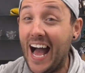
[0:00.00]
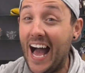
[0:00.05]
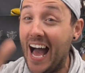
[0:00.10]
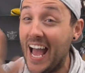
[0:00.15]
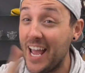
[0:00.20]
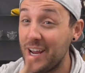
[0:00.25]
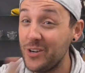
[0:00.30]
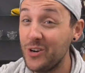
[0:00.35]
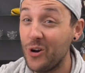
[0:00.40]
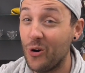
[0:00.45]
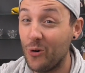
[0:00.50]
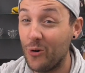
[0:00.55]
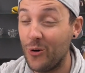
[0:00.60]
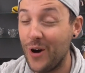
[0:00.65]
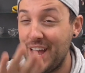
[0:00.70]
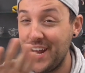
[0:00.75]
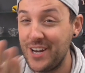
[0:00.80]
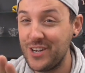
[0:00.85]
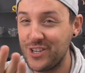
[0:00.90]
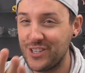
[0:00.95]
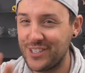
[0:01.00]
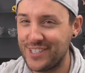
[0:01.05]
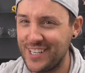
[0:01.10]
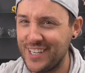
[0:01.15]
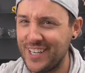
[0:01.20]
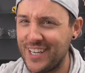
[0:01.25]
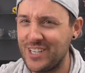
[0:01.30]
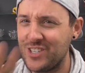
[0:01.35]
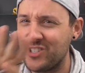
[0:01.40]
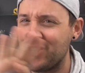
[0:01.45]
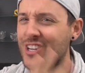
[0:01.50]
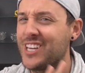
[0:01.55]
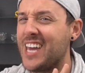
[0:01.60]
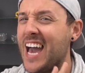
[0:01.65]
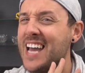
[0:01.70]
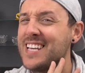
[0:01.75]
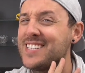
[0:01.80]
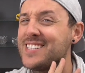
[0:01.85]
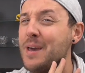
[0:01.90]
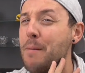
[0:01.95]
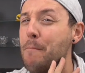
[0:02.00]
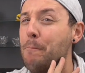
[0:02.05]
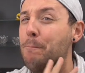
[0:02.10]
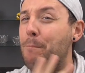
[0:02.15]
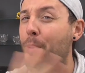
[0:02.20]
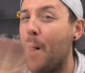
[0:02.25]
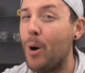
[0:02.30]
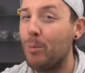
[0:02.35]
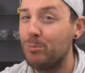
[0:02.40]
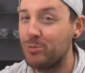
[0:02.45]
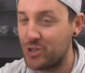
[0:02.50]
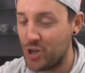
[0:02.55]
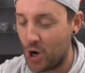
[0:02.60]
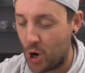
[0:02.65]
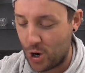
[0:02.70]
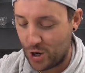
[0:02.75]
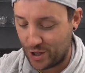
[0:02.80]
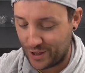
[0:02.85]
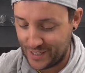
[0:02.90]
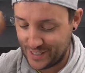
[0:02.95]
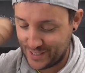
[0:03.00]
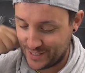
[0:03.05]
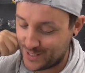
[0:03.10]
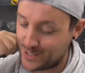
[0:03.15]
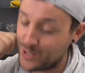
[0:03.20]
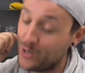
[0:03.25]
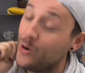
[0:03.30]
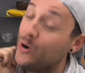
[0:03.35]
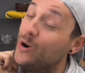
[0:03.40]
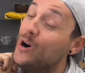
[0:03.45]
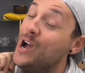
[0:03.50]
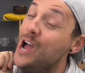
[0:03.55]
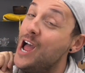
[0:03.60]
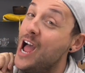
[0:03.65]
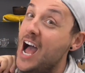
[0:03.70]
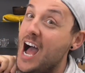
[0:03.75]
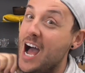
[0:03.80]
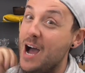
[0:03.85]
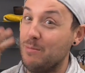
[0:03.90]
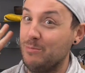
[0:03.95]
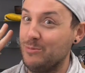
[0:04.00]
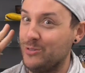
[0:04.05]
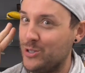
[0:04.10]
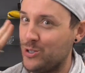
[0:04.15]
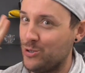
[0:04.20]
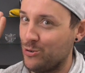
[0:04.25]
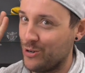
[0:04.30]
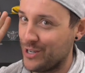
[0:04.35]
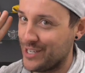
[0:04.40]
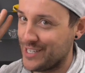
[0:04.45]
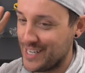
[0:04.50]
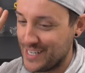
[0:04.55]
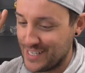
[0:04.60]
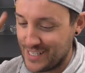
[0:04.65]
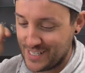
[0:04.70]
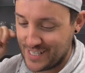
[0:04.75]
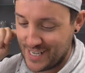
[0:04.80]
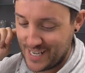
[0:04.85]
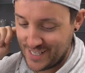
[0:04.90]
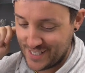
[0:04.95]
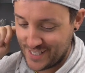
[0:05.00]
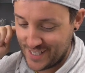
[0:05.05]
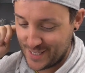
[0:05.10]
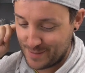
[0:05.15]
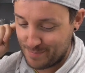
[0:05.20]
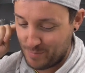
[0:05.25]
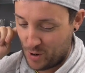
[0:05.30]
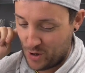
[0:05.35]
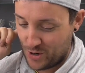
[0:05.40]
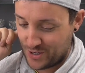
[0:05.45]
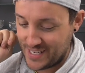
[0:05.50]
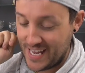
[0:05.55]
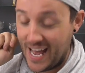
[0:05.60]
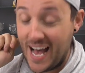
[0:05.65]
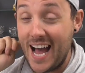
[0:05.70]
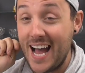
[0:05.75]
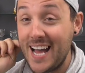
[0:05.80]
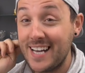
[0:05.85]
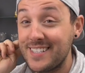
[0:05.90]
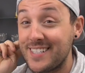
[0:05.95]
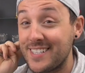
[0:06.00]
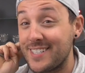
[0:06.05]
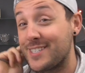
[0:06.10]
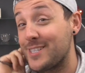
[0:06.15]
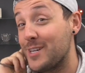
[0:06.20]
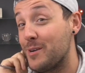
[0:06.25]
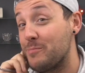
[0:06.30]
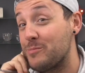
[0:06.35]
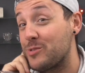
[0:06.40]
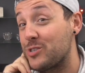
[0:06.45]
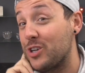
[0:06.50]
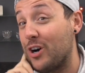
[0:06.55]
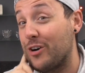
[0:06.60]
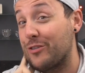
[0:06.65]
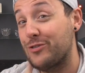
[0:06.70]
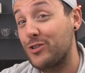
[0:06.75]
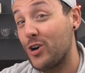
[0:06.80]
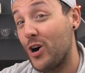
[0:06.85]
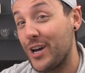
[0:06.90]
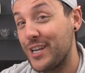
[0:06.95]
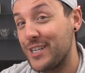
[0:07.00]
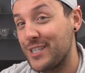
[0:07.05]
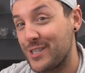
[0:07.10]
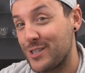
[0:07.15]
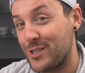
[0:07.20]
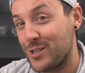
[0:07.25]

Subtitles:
I know in New Zealand you guys get bomb chocolate, so I'm so excited to get into this box, and some soft toys.